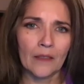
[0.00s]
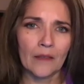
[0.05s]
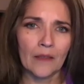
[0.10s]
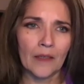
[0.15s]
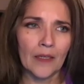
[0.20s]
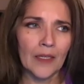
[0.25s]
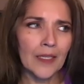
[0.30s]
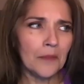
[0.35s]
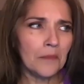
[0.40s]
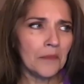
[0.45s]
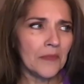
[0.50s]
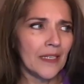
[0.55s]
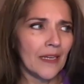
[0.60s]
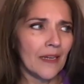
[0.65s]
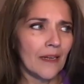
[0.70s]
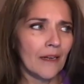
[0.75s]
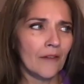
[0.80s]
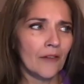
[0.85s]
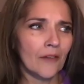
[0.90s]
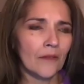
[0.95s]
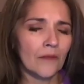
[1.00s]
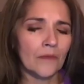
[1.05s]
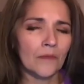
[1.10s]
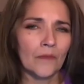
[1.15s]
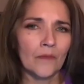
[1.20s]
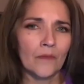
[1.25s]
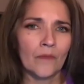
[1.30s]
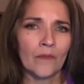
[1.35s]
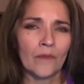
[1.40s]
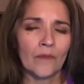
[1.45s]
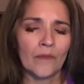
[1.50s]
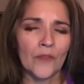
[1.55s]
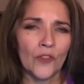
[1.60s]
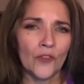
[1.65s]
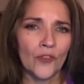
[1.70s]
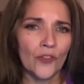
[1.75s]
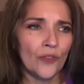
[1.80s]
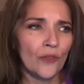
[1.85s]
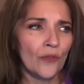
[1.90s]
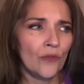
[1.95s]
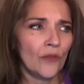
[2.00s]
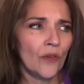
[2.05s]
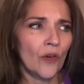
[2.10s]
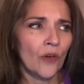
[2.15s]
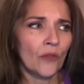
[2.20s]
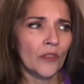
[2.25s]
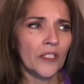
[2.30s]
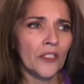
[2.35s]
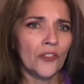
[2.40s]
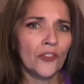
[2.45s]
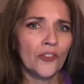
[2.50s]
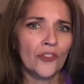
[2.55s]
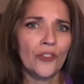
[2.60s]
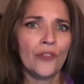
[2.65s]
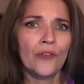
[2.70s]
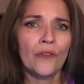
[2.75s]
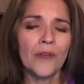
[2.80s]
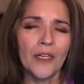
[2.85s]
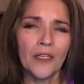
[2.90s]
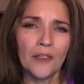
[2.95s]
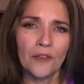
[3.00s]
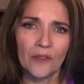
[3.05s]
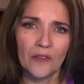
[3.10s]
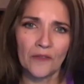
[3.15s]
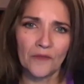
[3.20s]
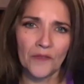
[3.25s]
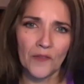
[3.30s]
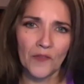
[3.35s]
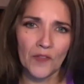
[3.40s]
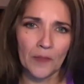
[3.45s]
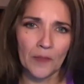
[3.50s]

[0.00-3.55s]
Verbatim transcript: I'm down to only 250